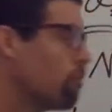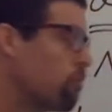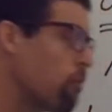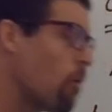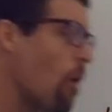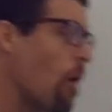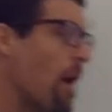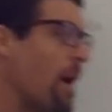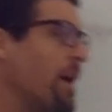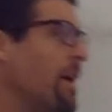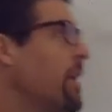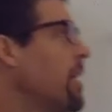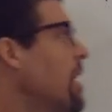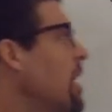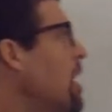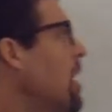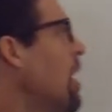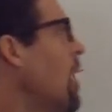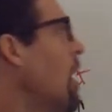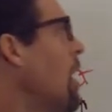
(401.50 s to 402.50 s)
Right,
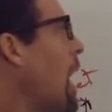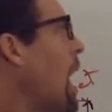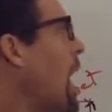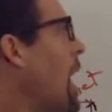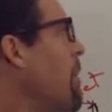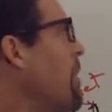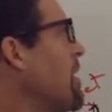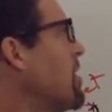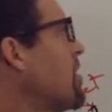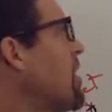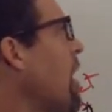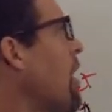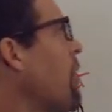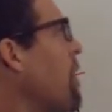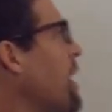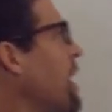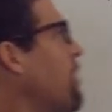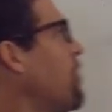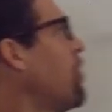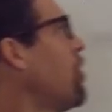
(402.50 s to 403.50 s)
I'm
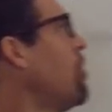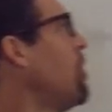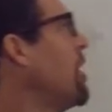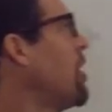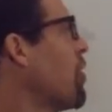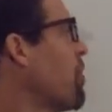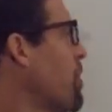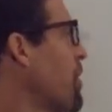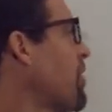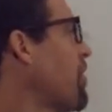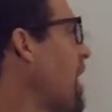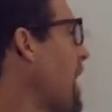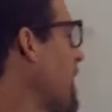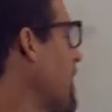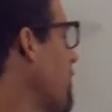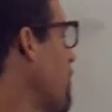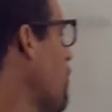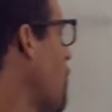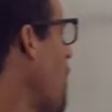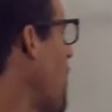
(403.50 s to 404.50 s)
accelerating at 2 meters per
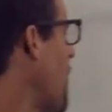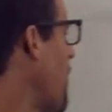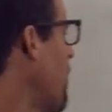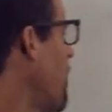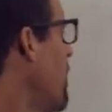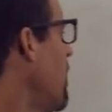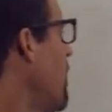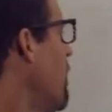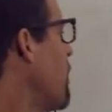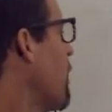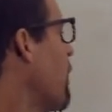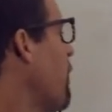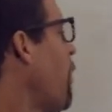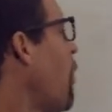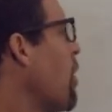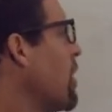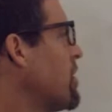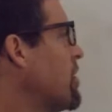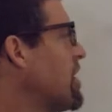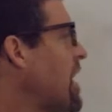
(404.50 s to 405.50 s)
second squared for
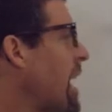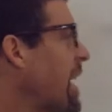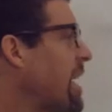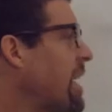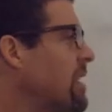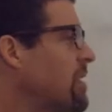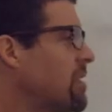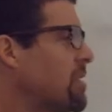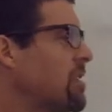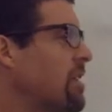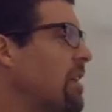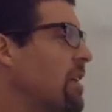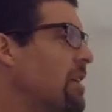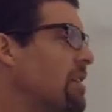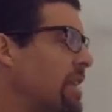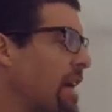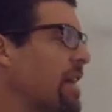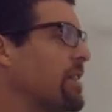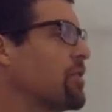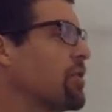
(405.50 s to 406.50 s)
4 seconds.
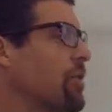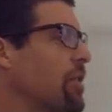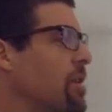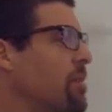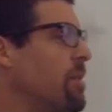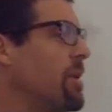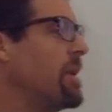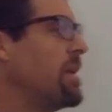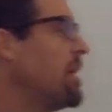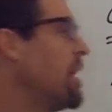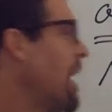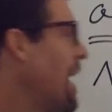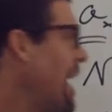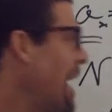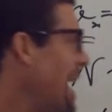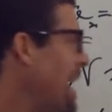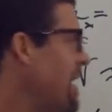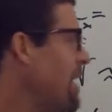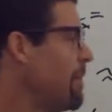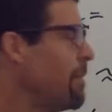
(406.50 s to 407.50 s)
That's going to be
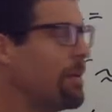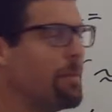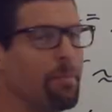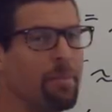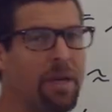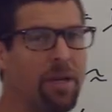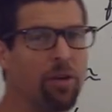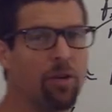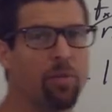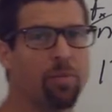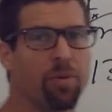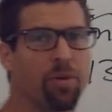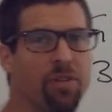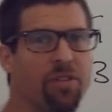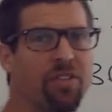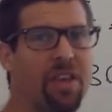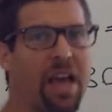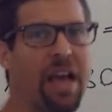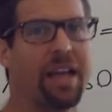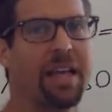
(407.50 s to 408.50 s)
8 meters per
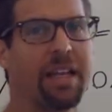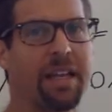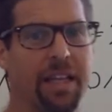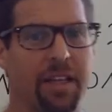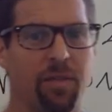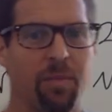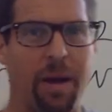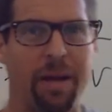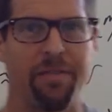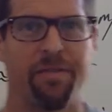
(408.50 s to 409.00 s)
second is my